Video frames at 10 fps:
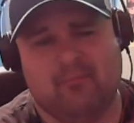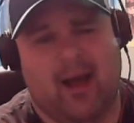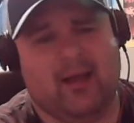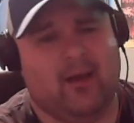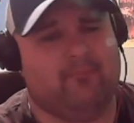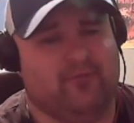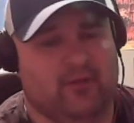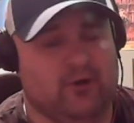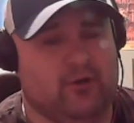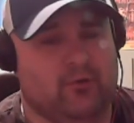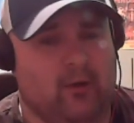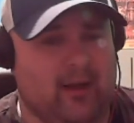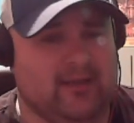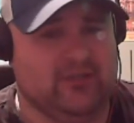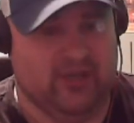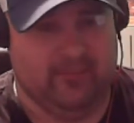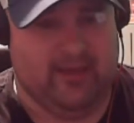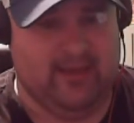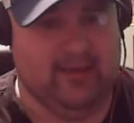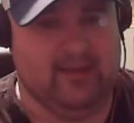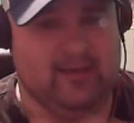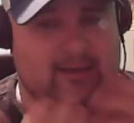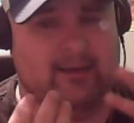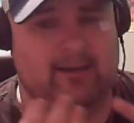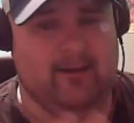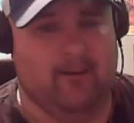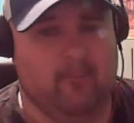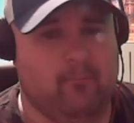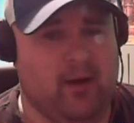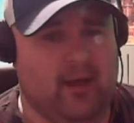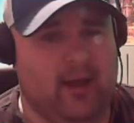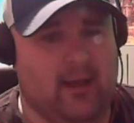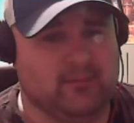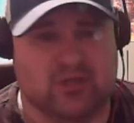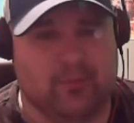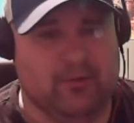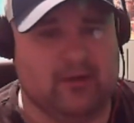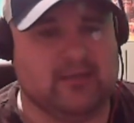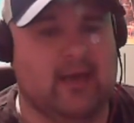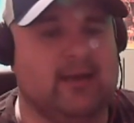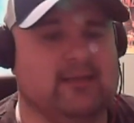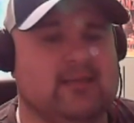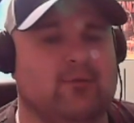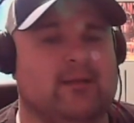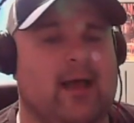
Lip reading: I've seen the other ones, and I haven't seen the mock-up for the new Jimmy,